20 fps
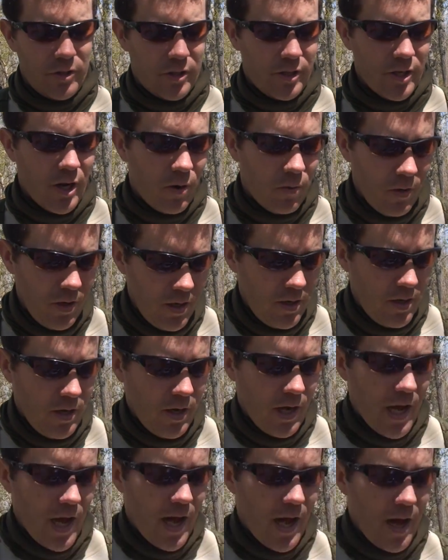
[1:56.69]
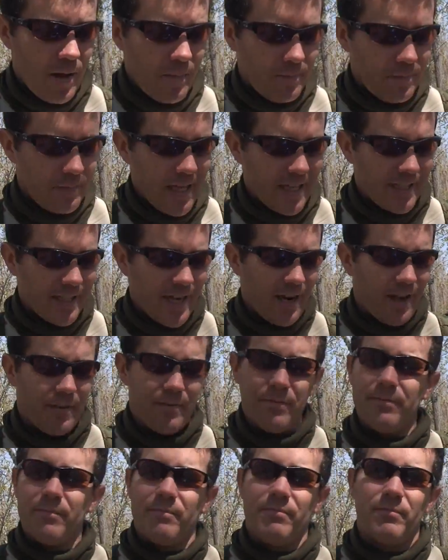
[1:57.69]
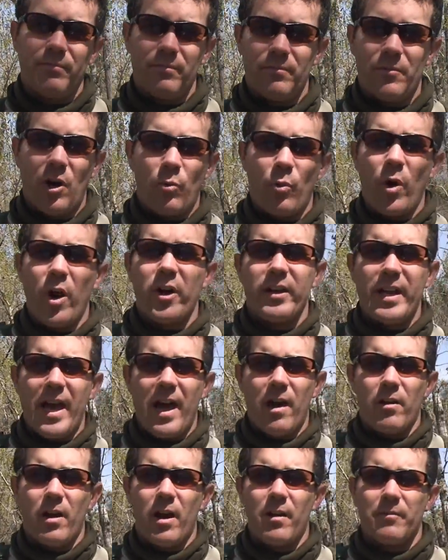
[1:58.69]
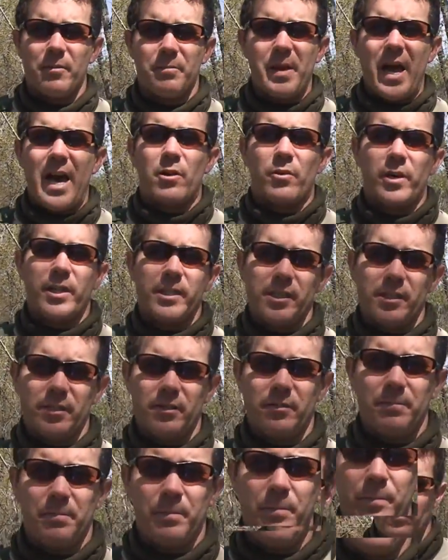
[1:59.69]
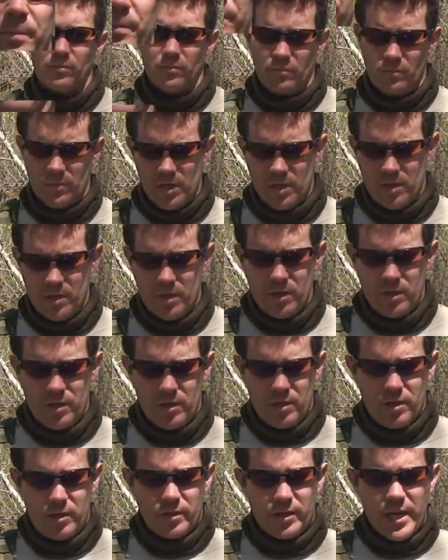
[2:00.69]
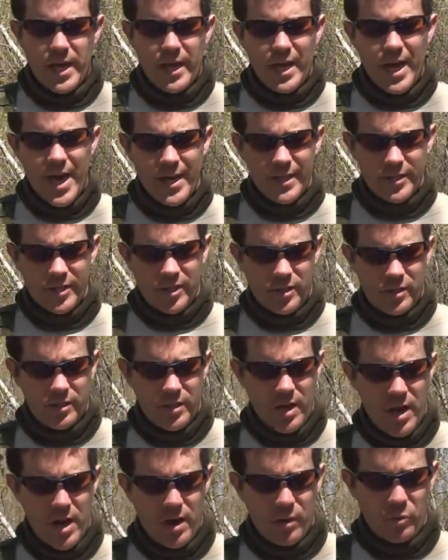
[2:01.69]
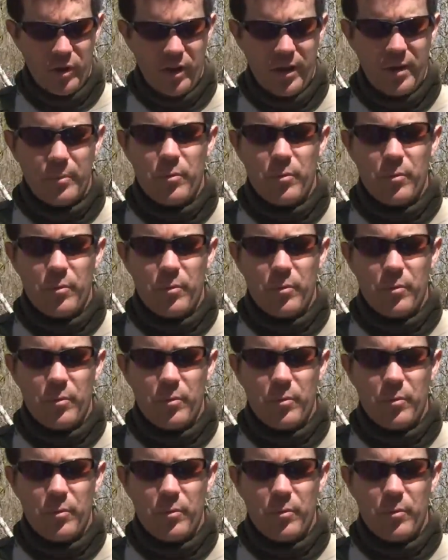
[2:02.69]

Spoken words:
So that's kind of a rundown of the batteries. Okay guys, really